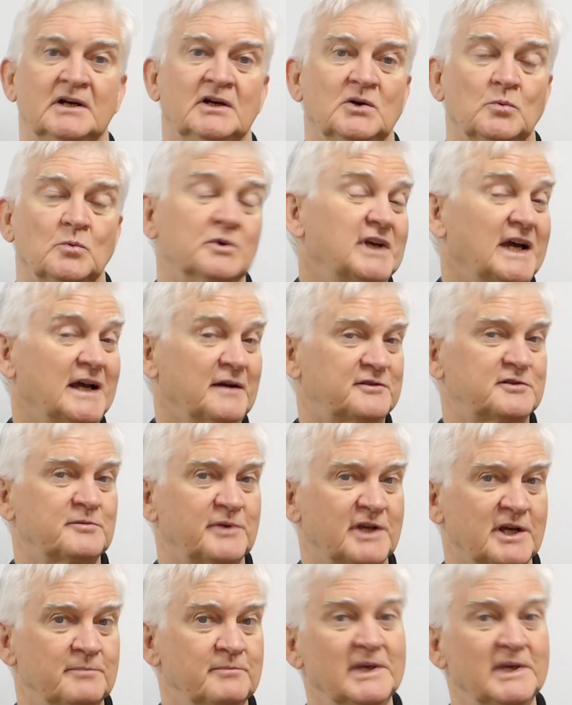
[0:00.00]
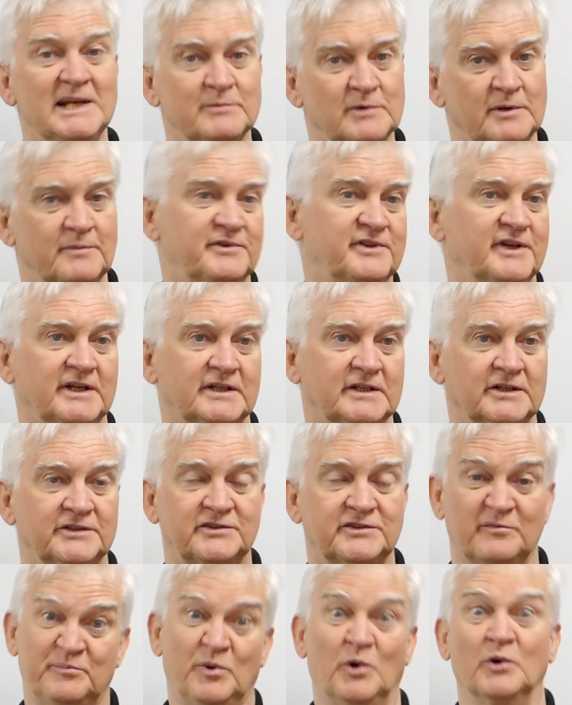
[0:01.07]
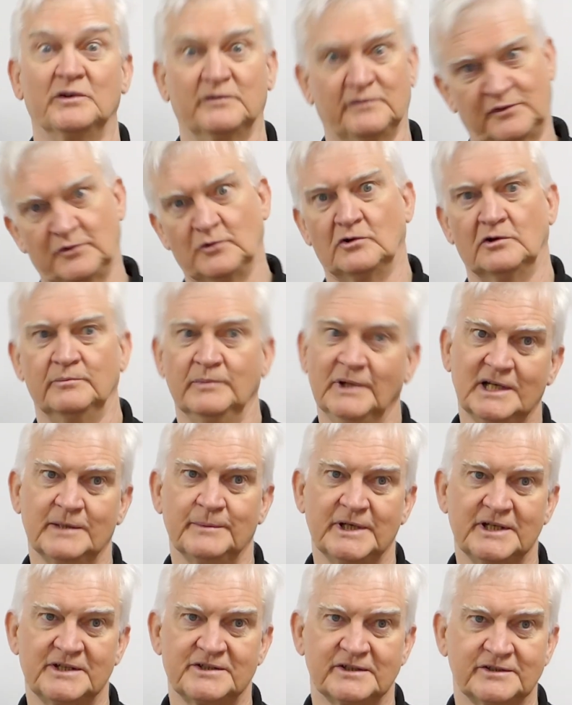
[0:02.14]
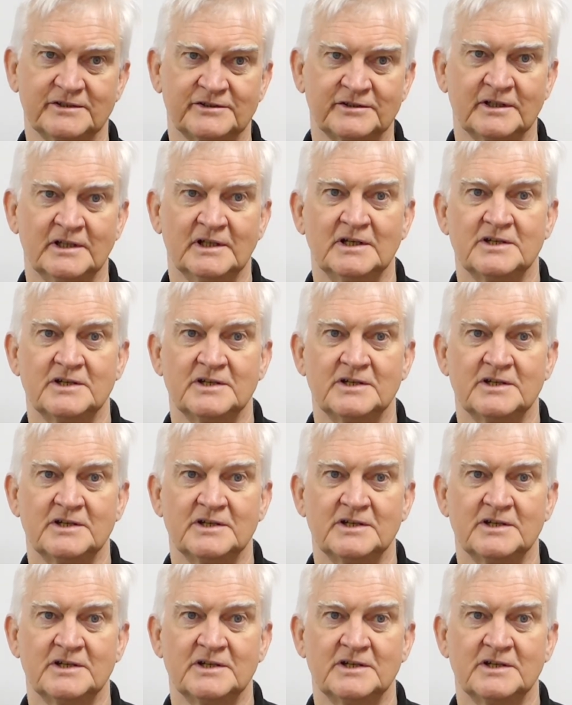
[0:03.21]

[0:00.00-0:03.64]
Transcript: would have to be a minimum thickness of 0.4 millimeters